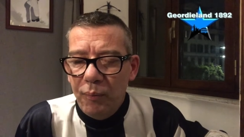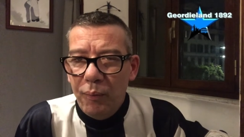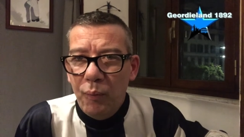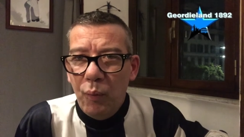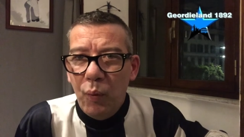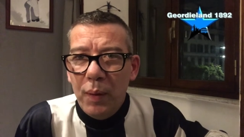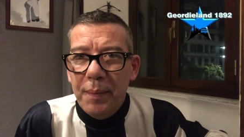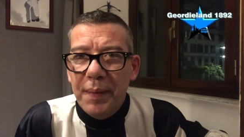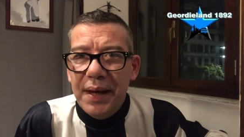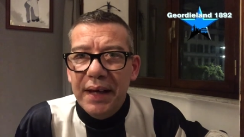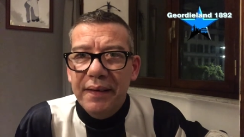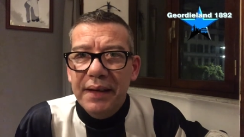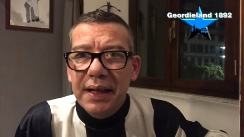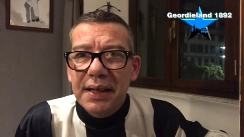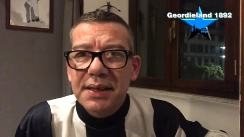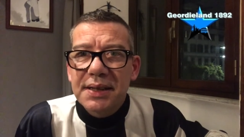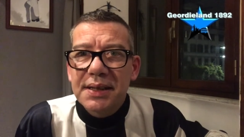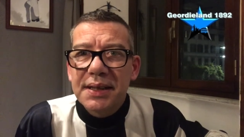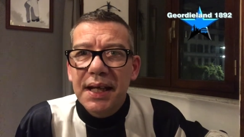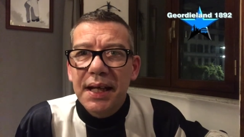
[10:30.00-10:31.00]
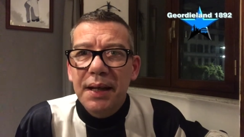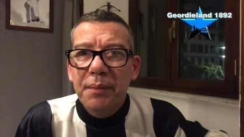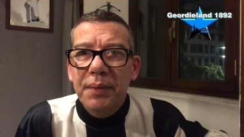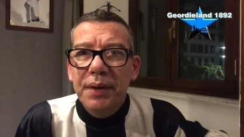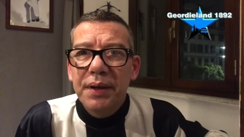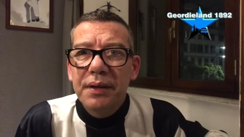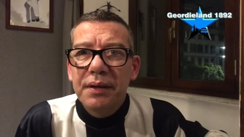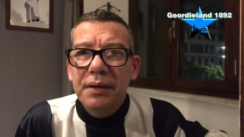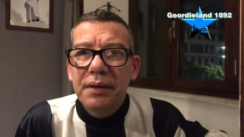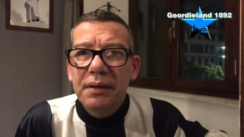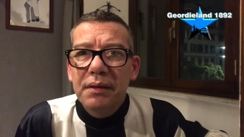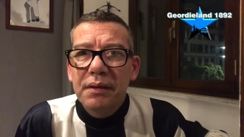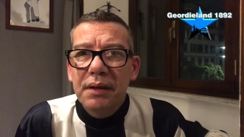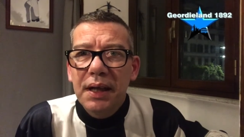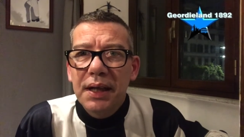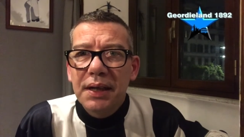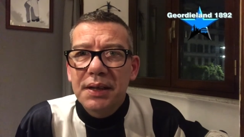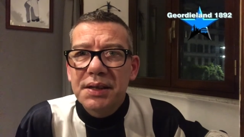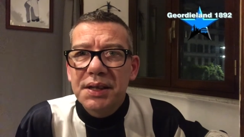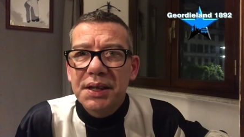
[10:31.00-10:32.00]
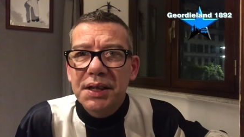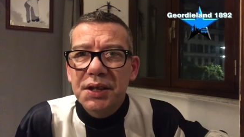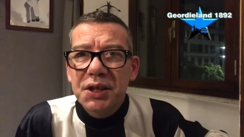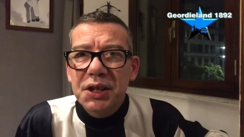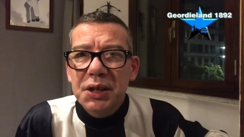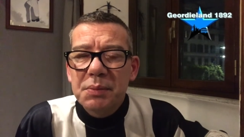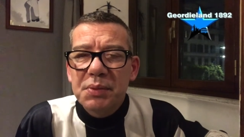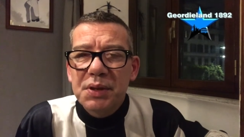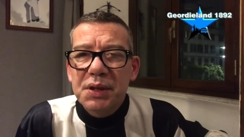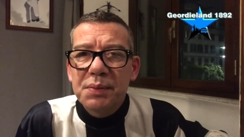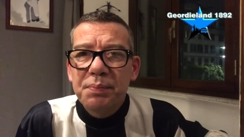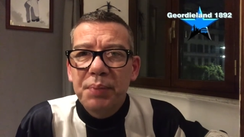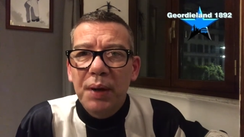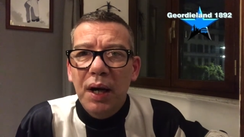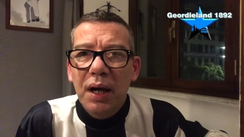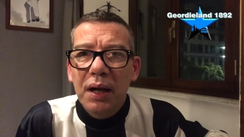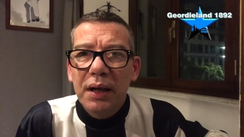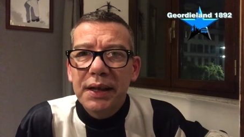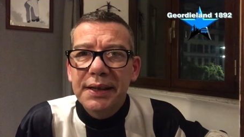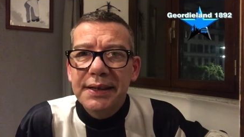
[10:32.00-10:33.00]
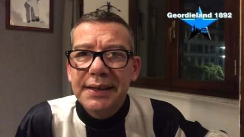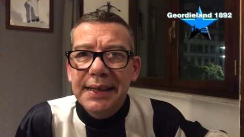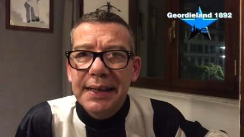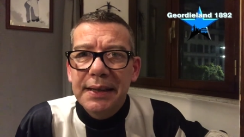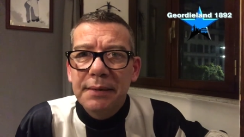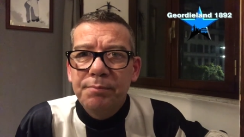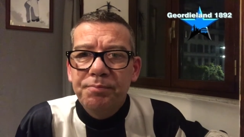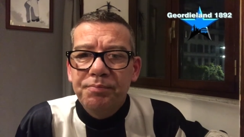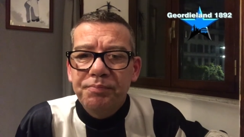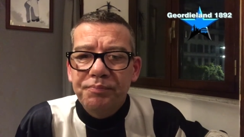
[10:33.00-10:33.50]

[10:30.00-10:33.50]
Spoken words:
we made that statement at St James's Park today.